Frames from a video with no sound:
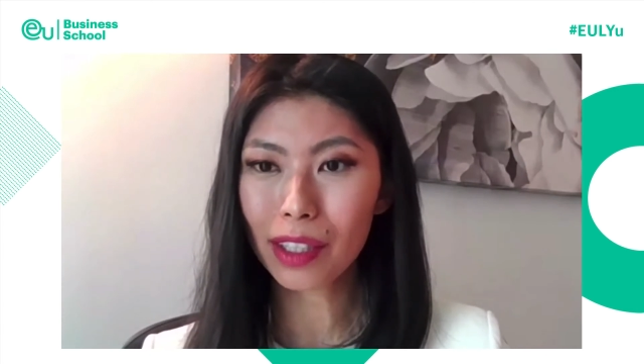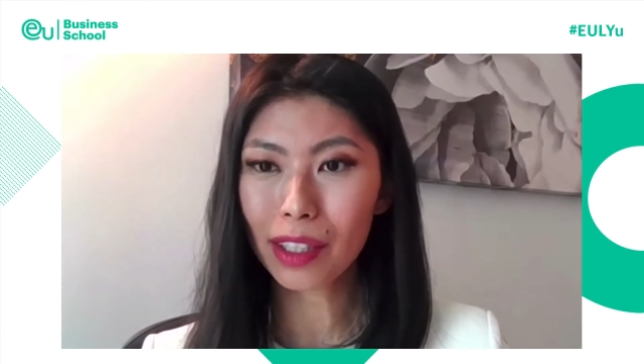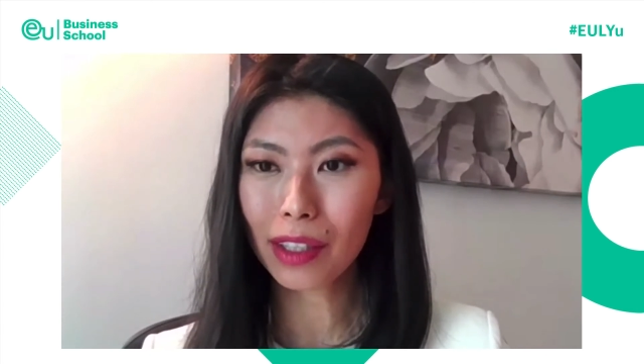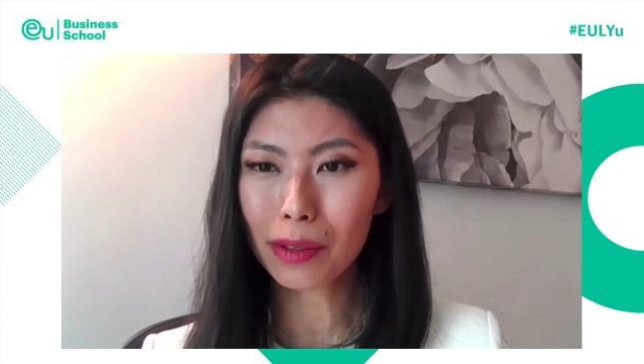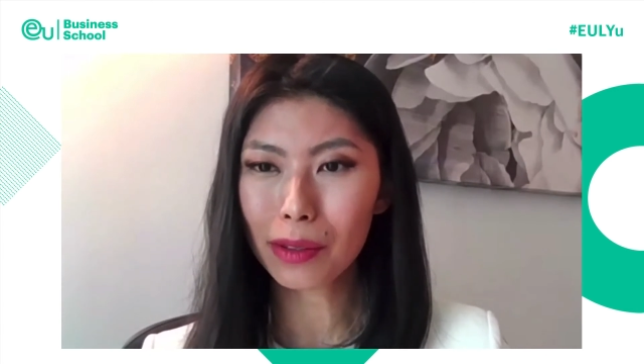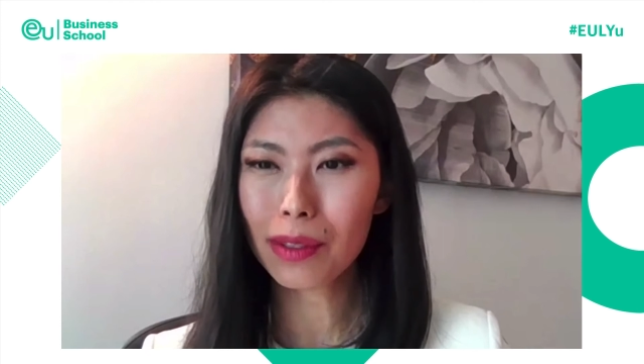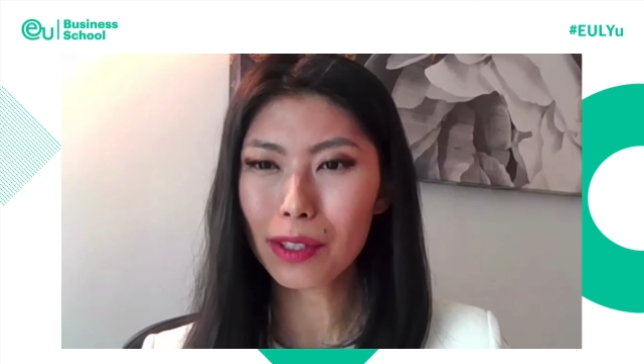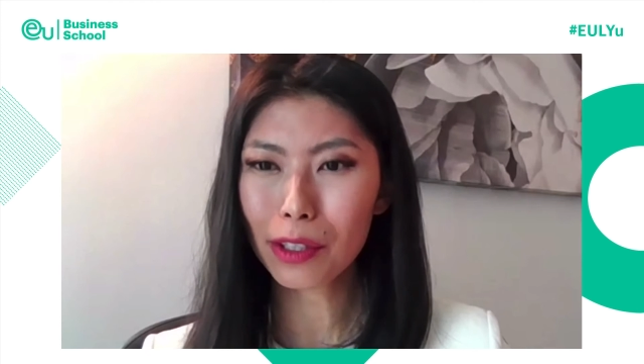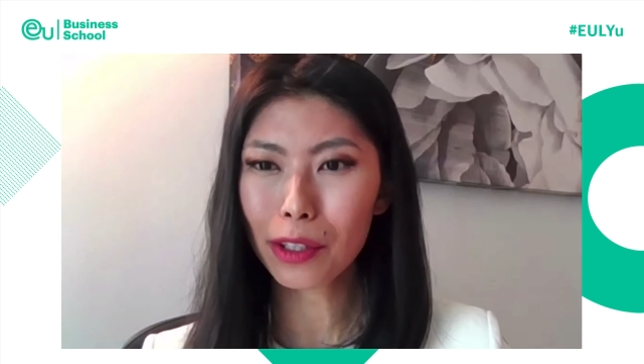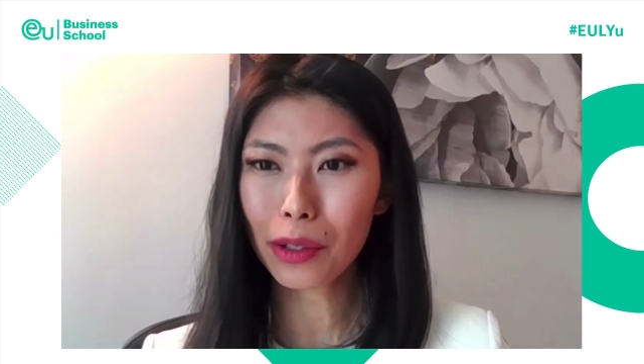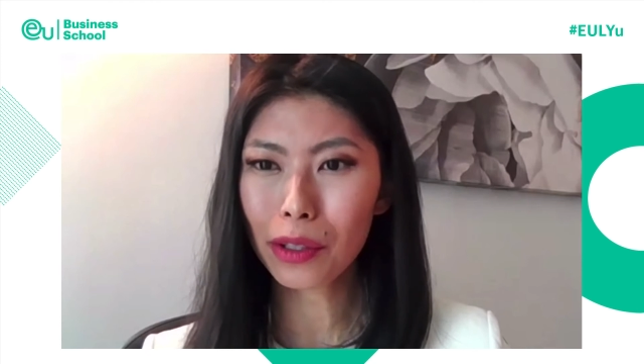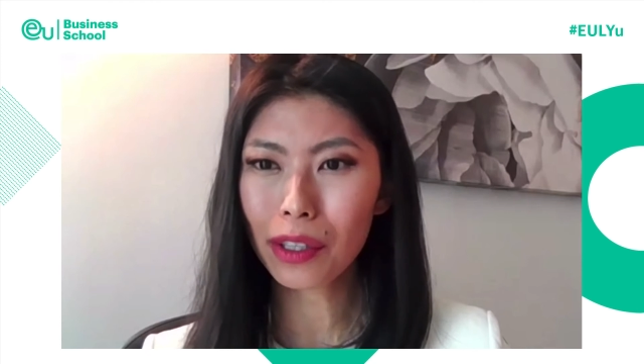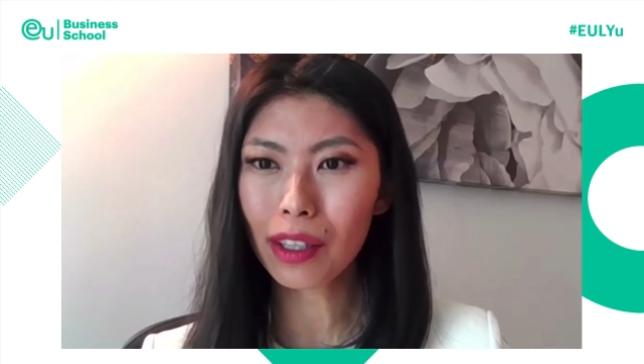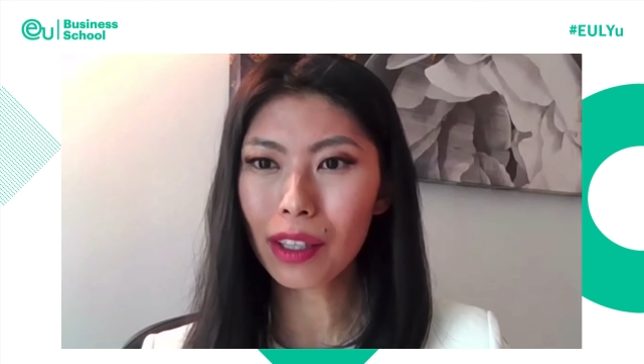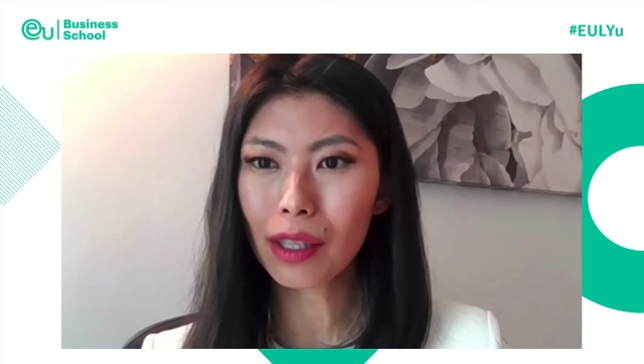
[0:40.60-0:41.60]
you know,
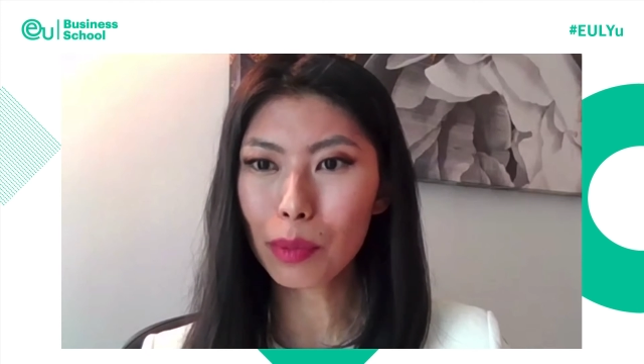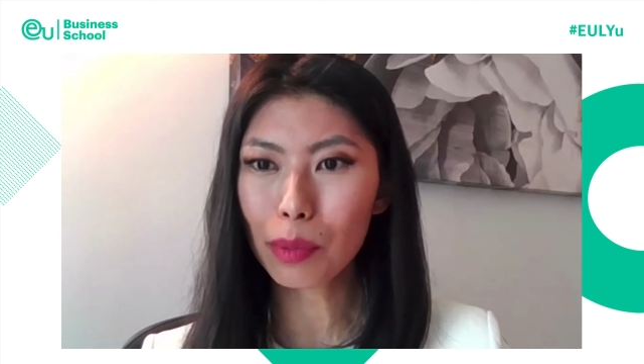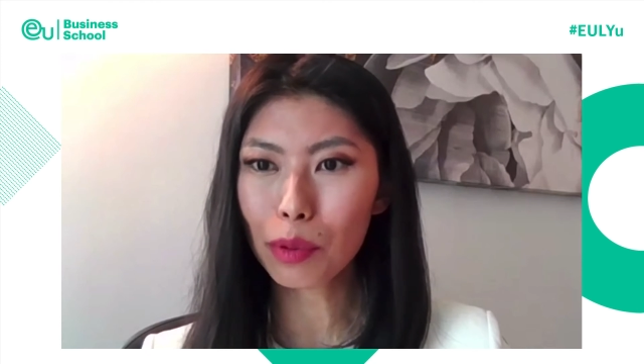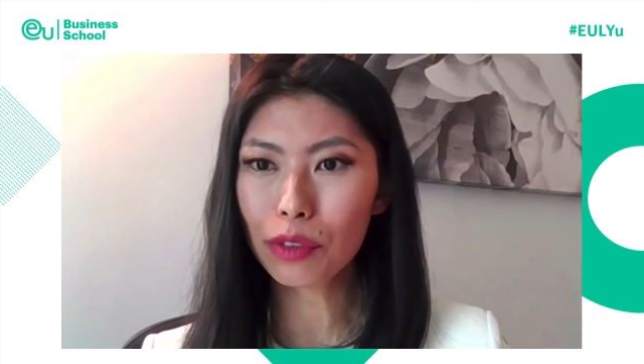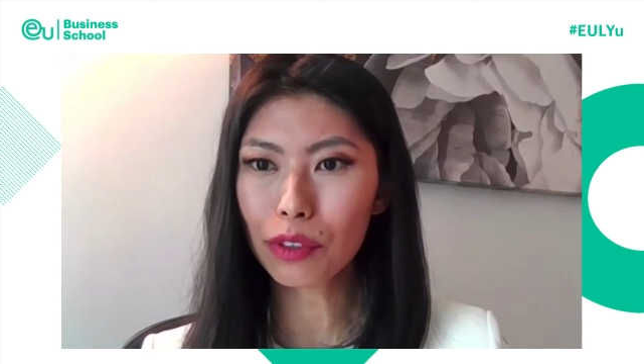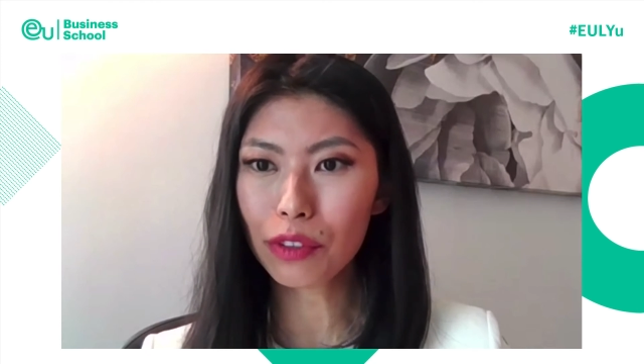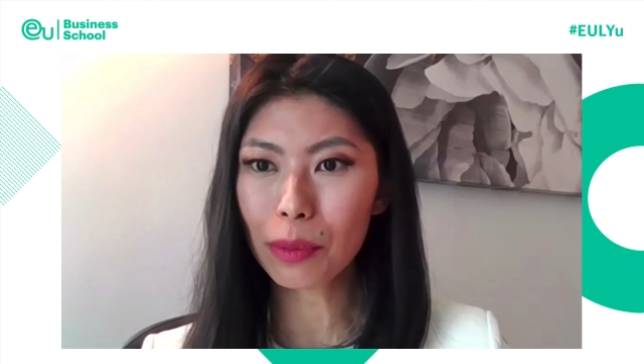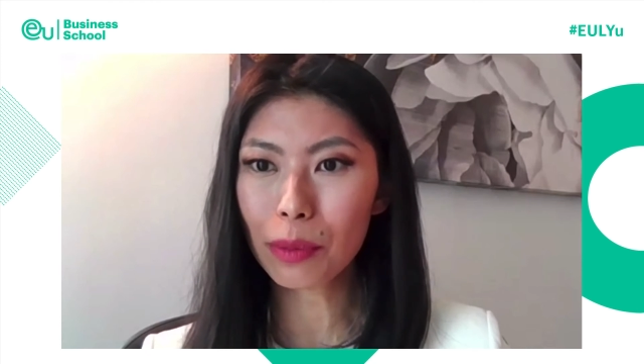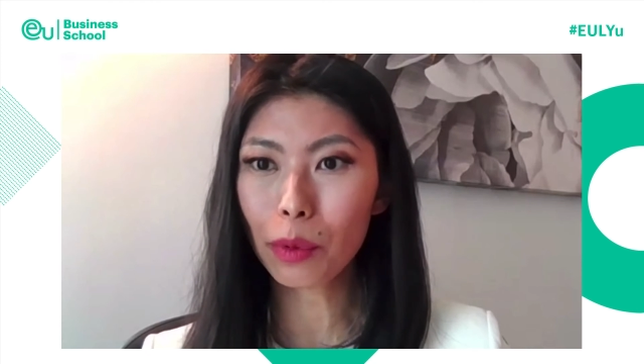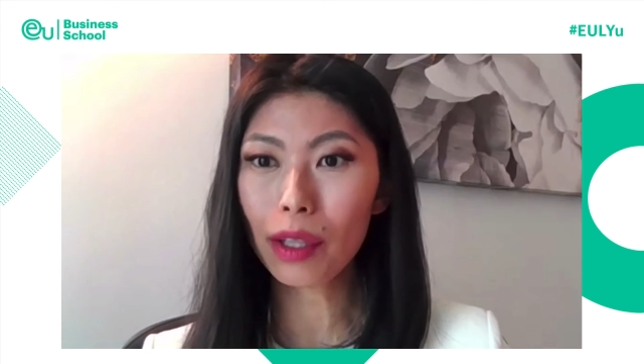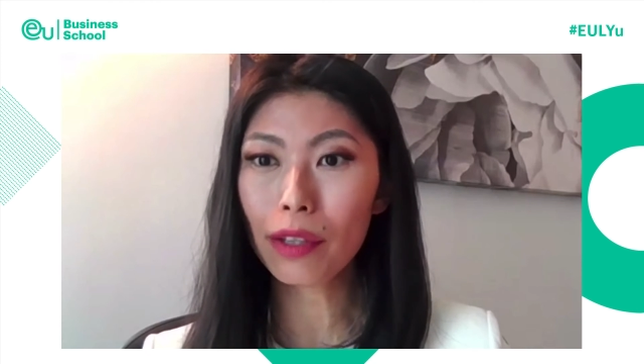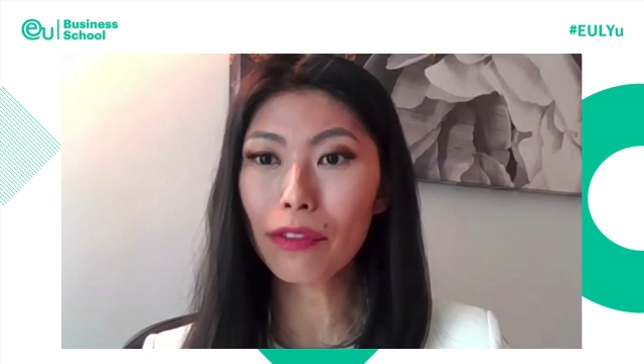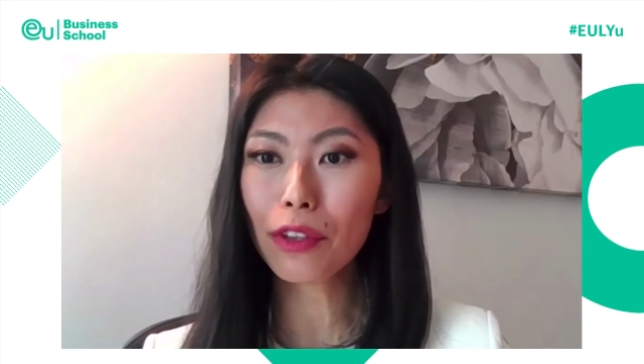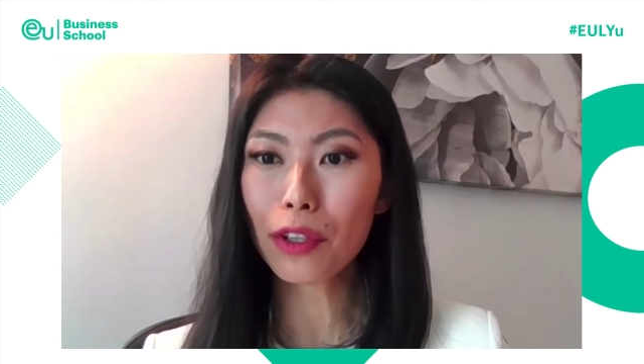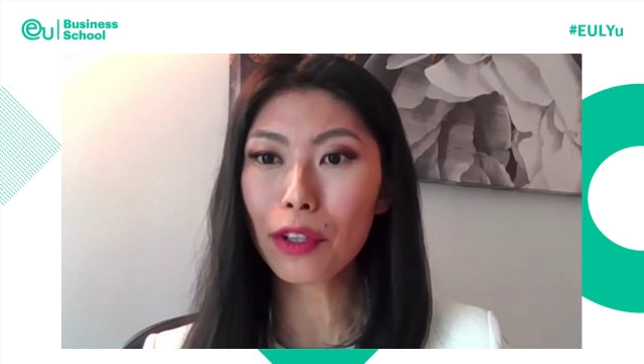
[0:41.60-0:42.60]
secure approval from
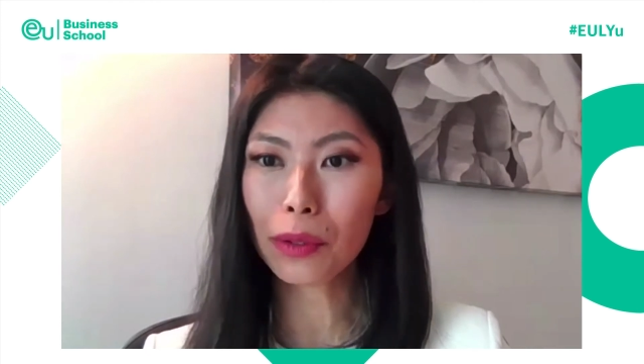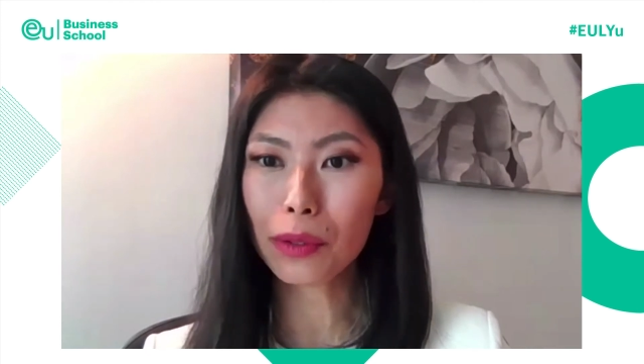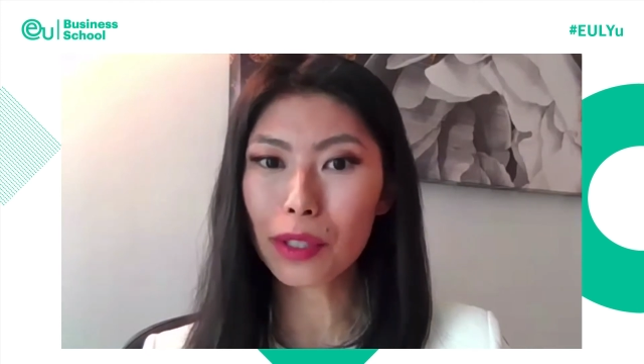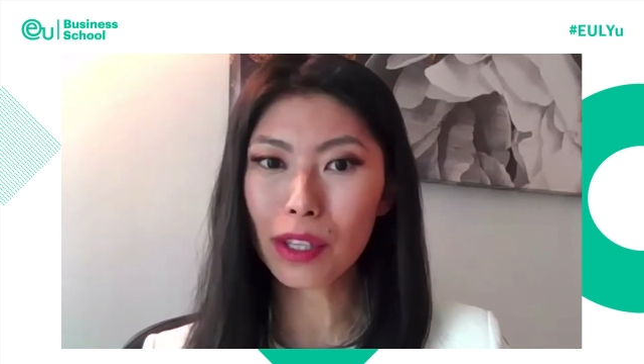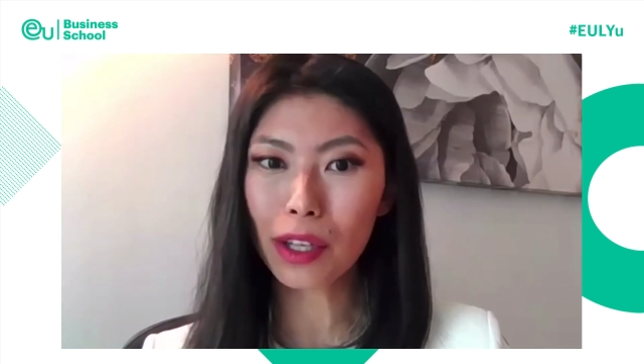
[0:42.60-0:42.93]
quite a few.